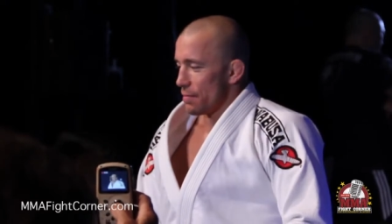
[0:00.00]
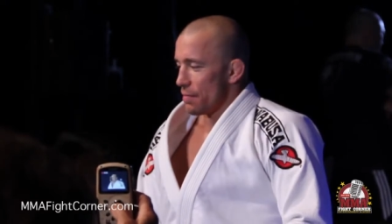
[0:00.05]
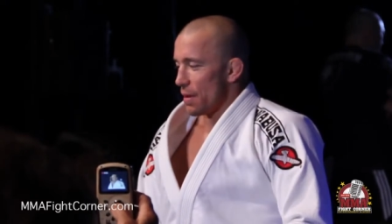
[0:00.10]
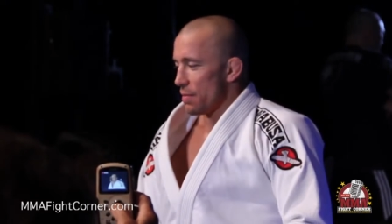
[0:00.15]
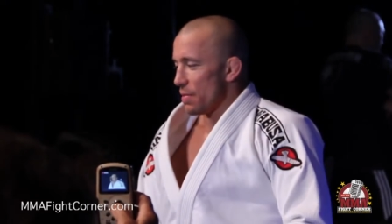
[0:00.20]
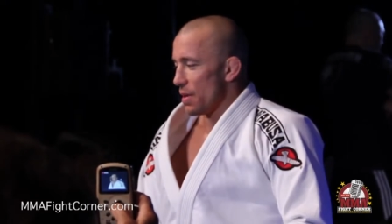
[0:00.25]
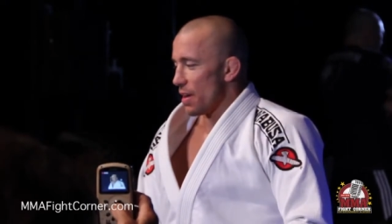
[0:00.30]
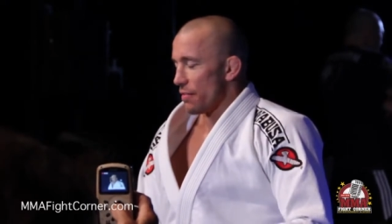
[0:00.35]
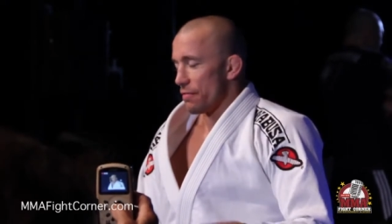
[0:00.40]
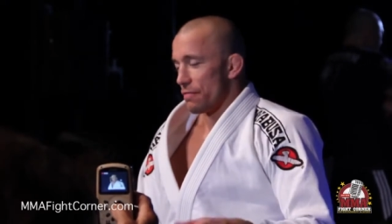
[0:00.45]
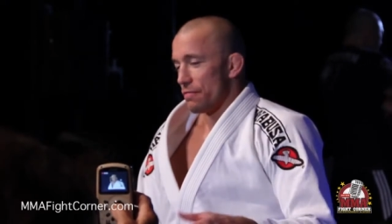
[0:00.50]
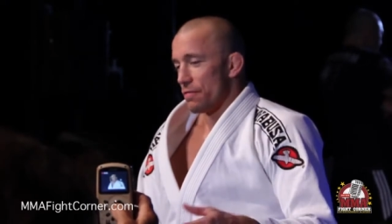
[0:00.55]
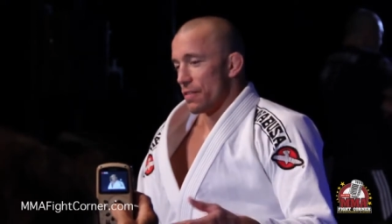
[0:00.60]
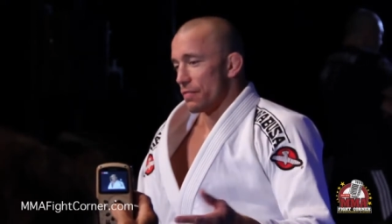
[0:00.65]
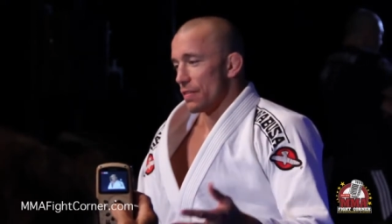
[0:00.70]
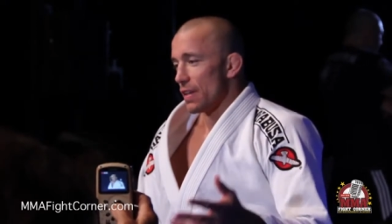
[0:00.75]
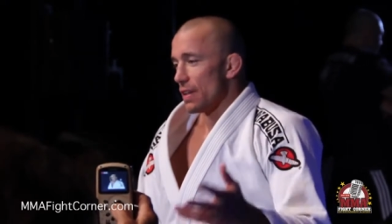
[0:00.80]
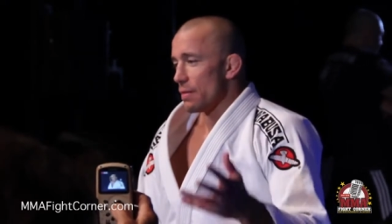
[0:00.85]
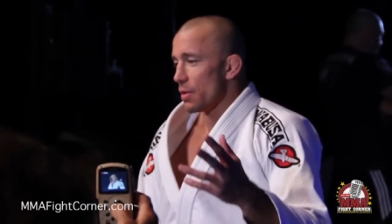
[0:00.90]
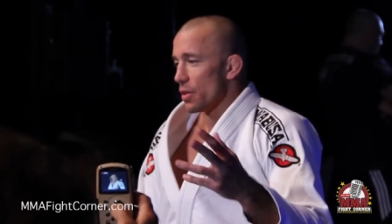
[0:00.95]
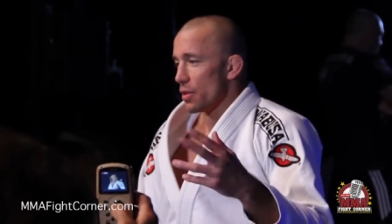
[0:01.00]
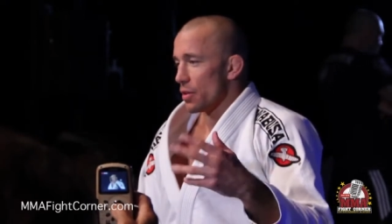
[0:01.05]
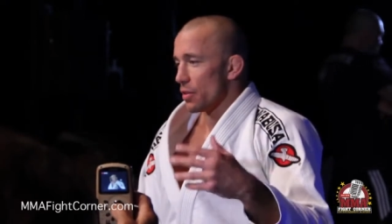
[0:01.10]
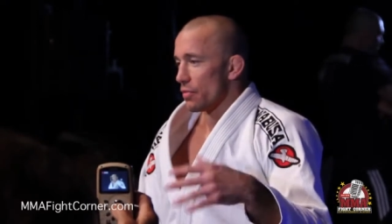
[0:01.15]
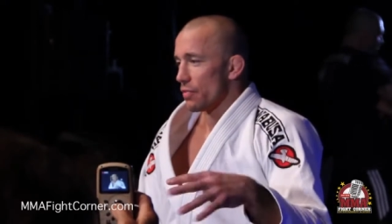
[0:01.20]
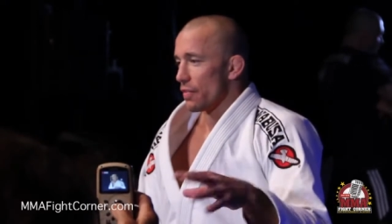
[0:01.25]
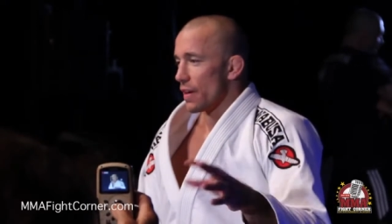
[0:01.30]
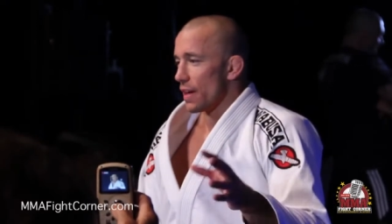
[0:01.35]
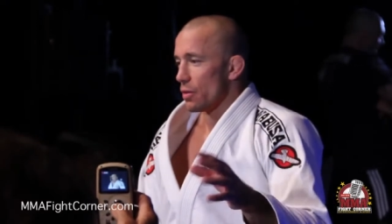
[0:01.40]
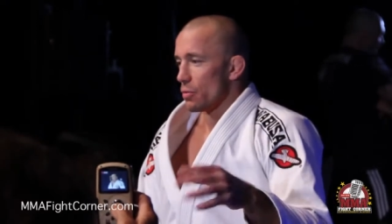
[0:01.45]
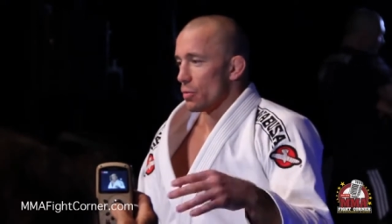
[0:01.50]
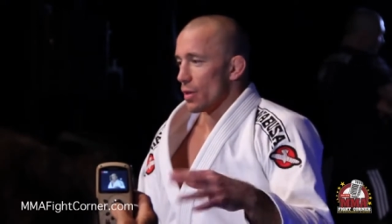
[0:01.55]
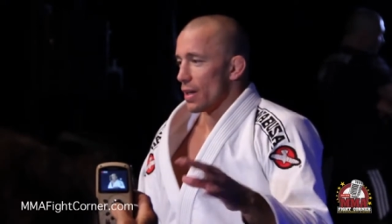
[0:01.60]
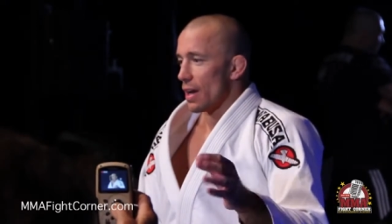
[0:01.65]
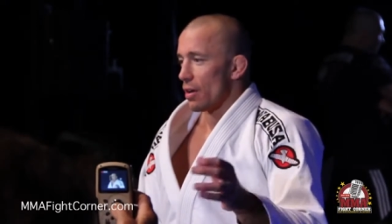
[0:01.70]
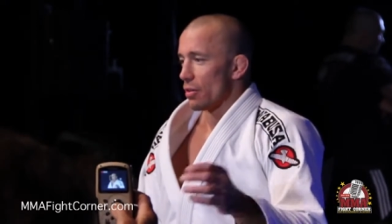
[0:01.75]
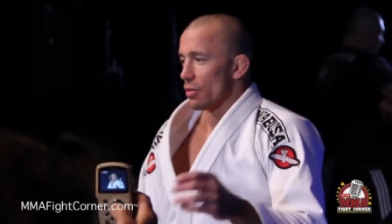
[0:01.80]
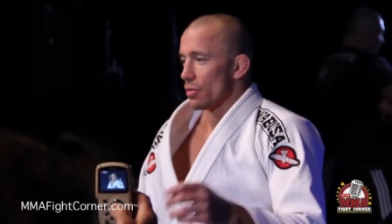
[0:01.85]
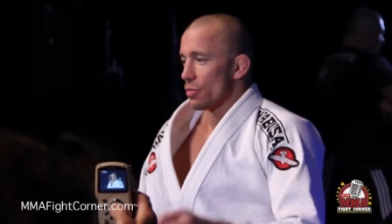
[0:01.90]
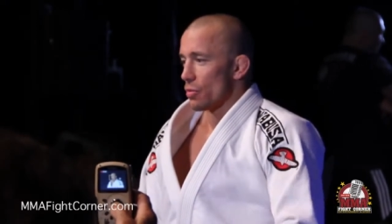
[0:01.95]
Maybe a 15 minute fight
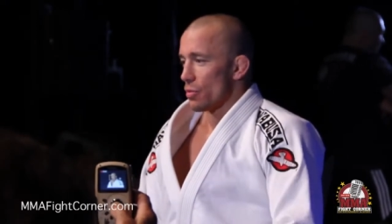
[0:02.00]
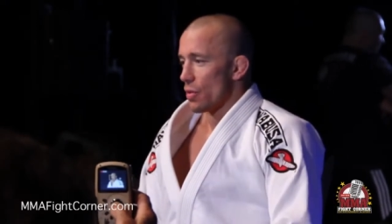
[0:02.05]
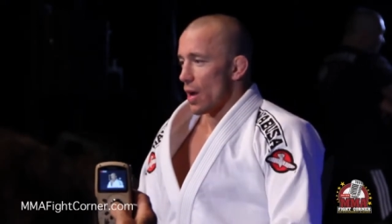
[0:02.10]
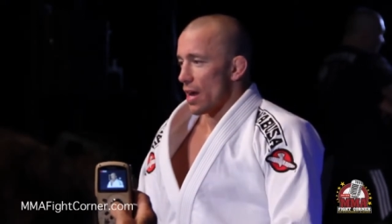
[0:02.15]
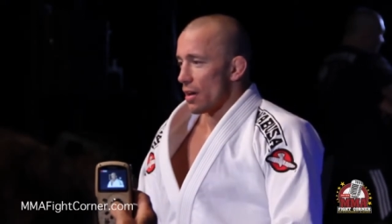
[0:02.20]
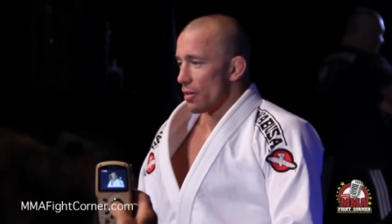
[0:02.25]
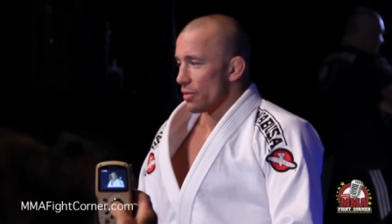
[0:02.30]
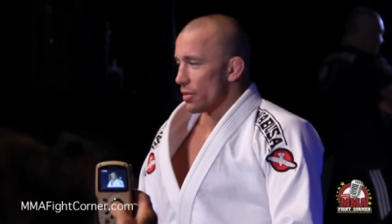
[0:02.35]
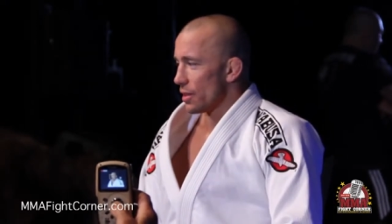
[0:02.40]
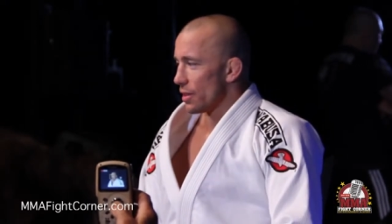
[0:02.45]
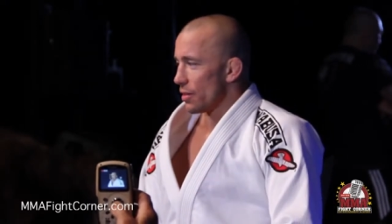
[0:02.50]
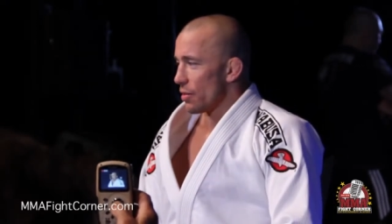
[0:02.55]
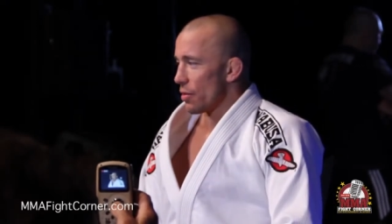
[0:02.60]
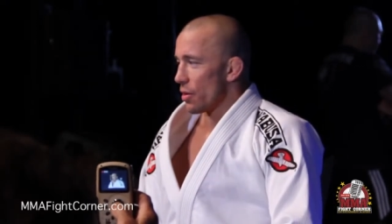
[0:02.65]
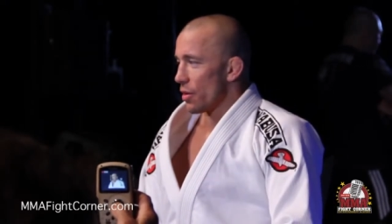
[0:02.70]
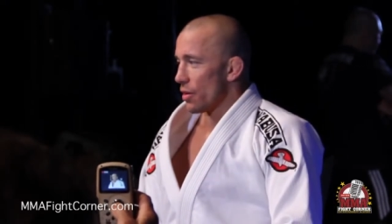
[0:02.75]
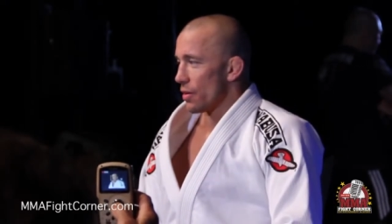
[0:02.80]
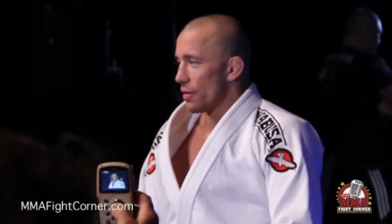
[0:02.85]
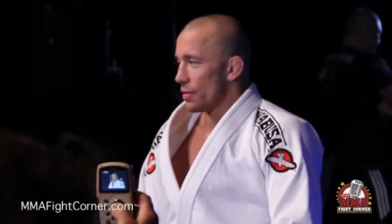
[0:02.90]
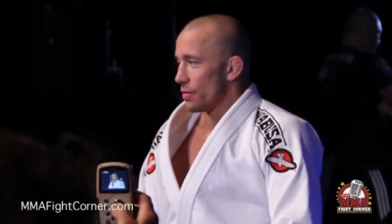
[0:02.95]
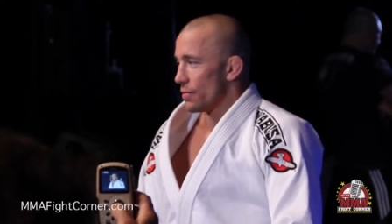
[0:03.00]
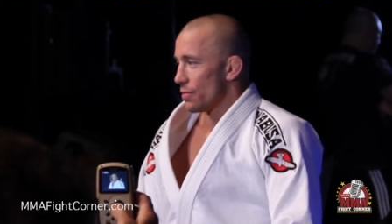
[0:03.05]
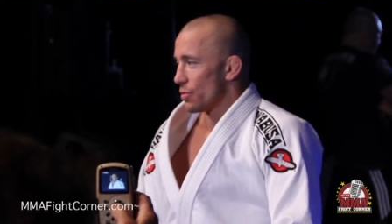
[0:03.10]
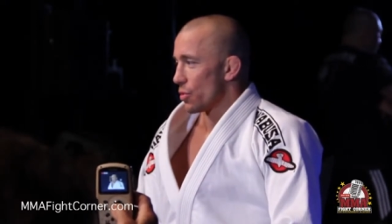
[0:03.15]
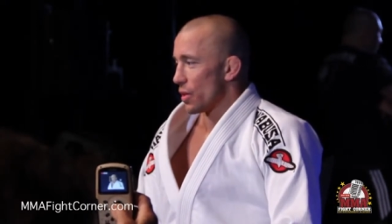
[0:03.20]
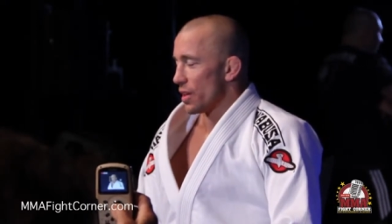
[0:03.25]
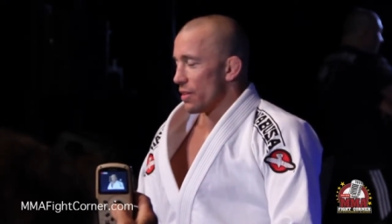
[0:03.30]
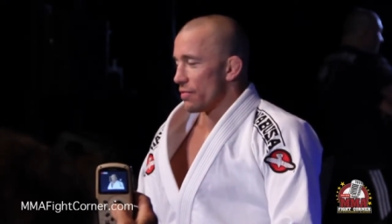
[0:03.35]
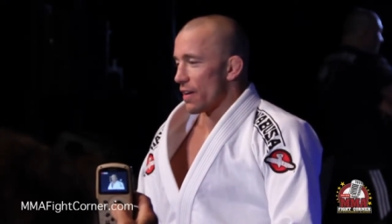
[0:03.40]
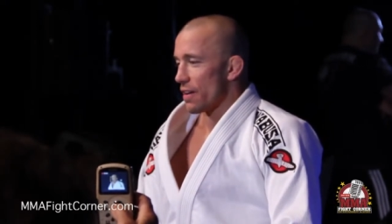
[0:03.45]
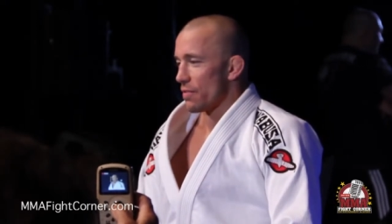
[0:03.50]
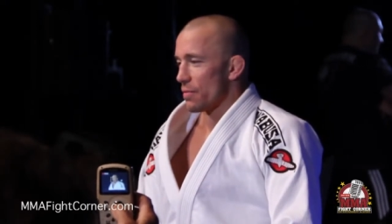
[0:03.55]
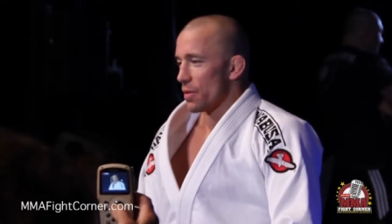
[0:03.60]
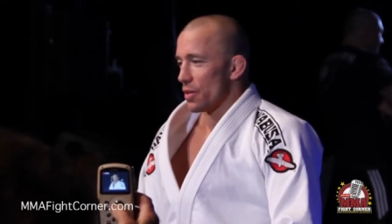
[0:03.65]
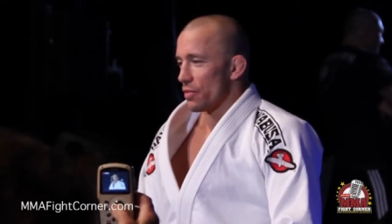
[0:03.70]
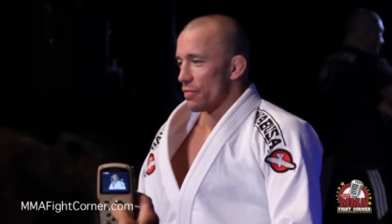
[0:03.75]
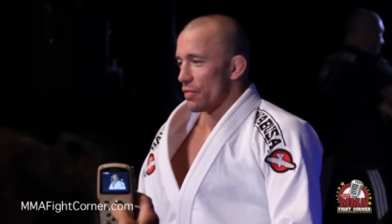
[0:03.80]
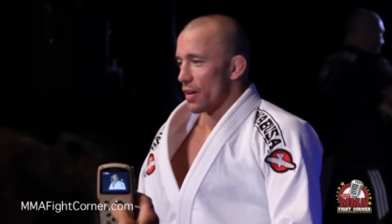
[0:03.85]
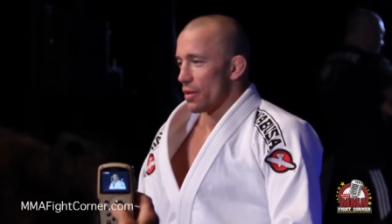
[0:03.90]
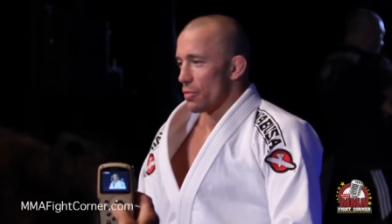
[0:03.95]
without round or 25
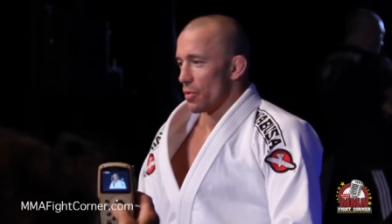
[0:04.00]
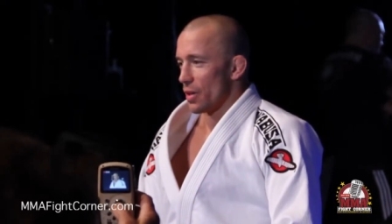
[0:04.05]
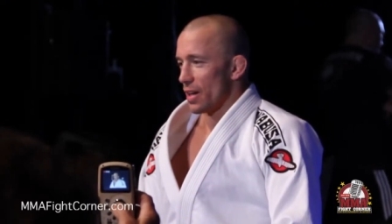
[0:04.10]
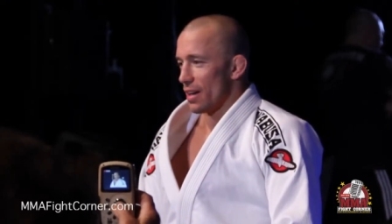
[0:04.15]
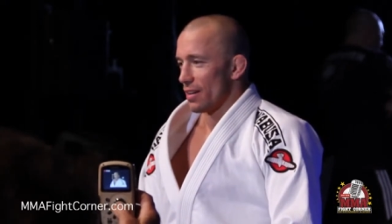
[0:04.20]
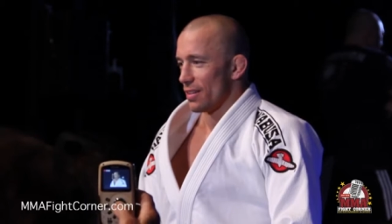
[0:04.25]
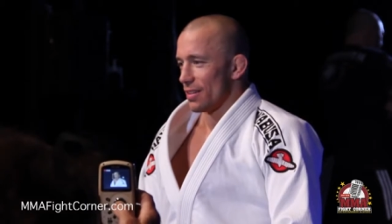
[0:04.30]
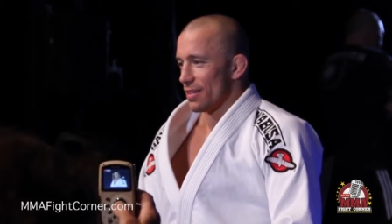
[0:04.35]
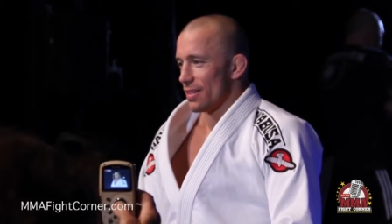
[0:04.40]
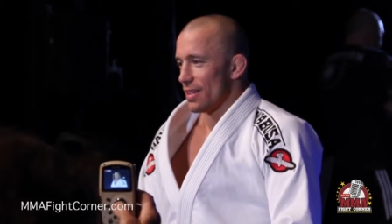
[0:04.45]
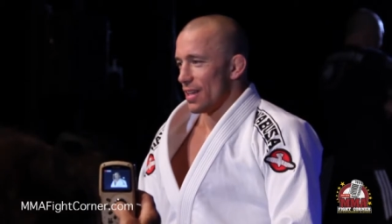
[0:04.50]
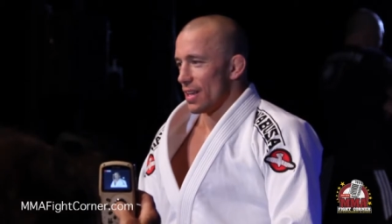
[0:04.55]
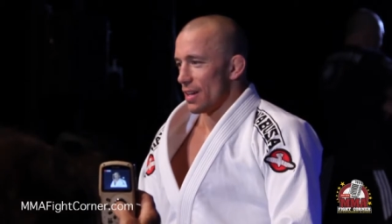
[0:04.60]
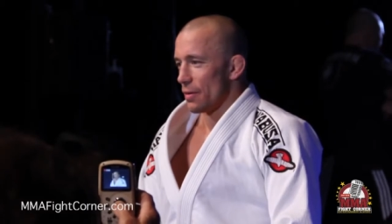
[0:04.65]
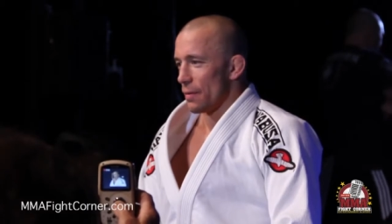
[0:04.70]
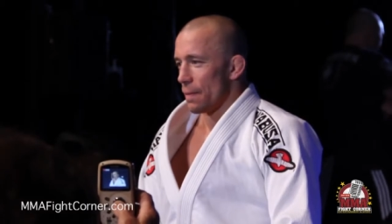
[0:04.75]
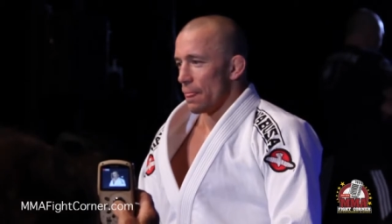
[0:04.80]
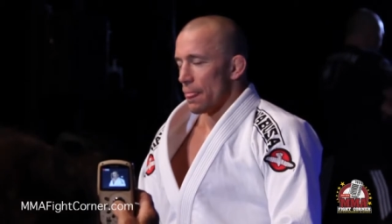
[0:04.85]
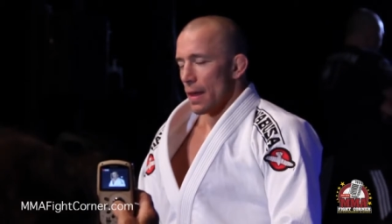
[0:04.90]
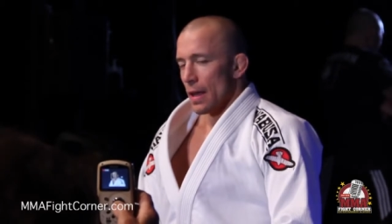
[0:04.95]
minute fight without, you know.